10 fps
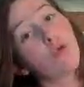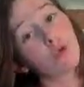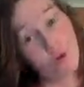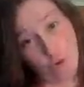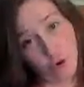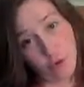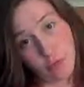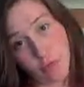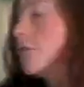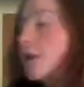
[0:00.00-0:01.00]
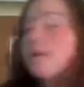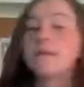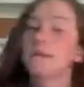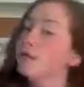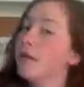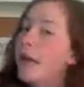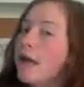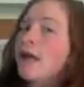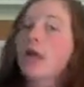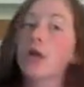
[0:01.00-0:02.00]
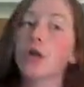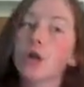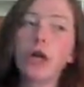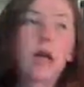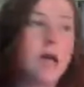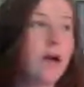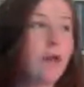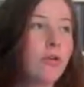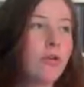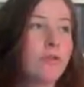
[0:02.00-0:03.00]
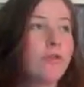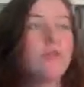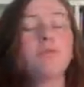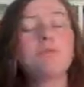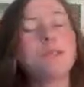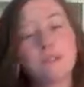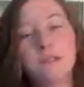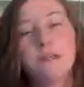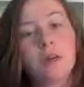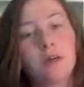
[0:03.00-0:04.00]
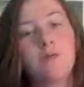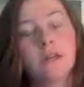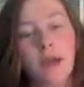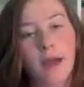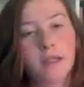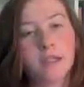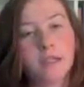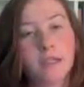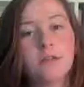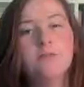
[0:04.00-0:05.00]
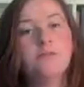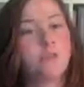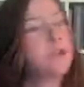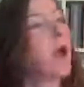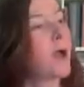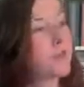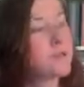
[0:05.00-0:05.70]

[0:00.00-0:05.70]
or a verb. But since you can't look a noun or a verb, we're just going to go with the adjective for time's